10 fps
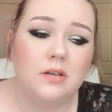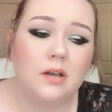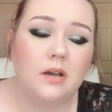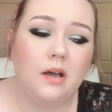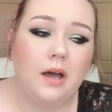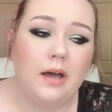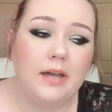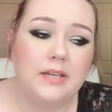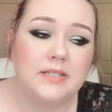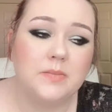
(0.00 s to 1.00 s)

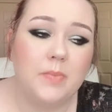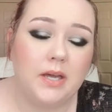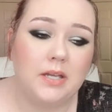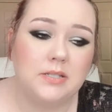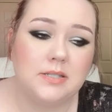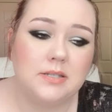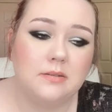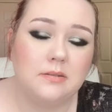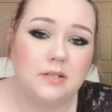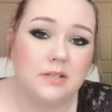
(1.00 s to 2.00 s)
I spent
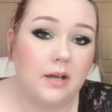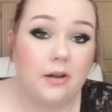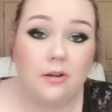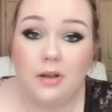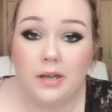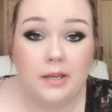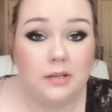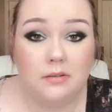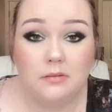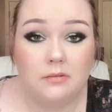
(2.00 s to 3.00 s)
the entire night
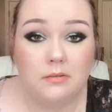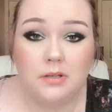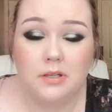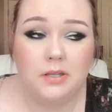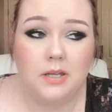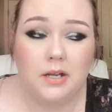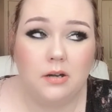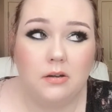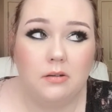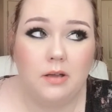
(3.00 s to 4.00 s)
in
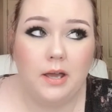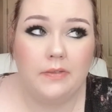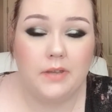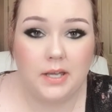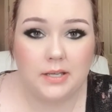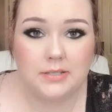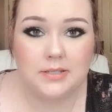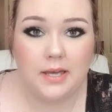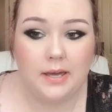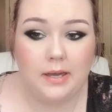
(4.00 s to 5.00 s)
there, and the next
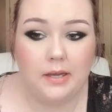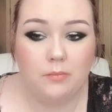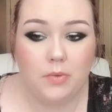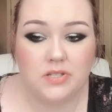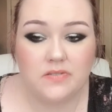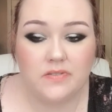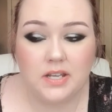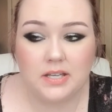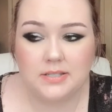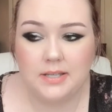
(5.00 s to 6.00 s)
day, most of the
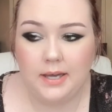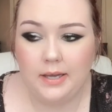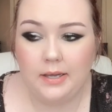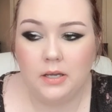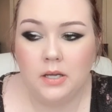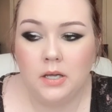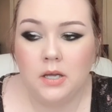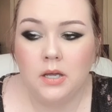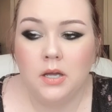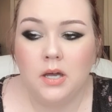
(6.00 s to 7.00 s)
next day.
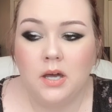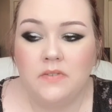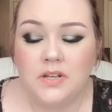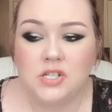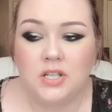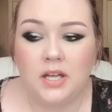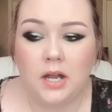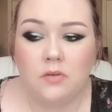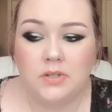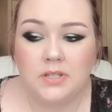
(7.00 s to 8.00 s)
Eventually I
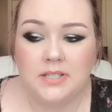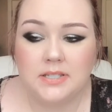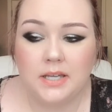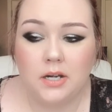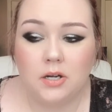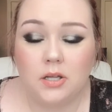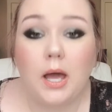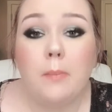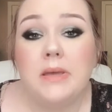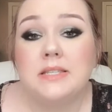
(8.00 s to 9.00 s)
got released later. Like,
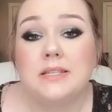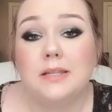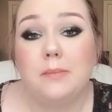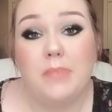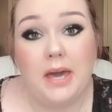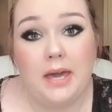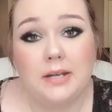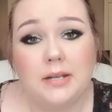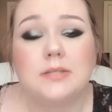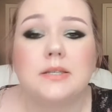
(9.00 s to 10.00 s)
I basically begged.
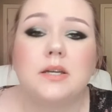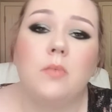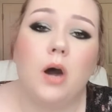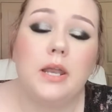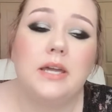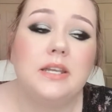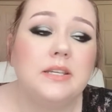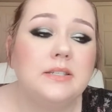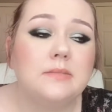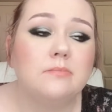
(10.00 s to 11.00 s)
I was like, come on, it
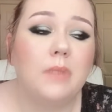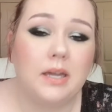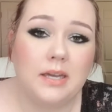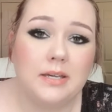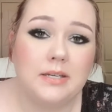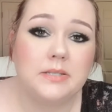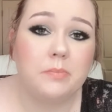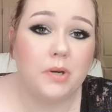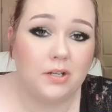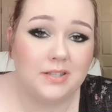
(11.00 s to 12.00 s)
is my kid's
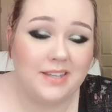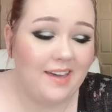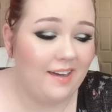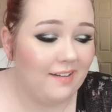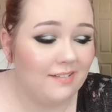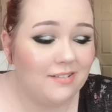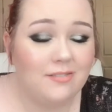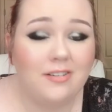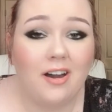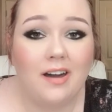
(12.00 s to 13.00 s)
birthday. You
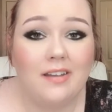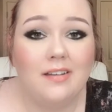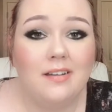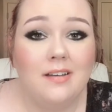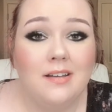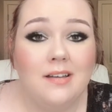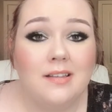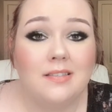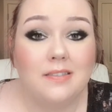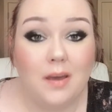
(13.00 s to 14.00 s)
gotta
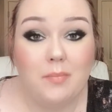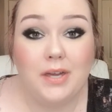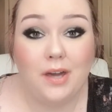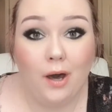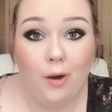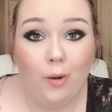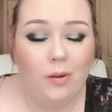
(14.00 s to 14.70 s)
let me go.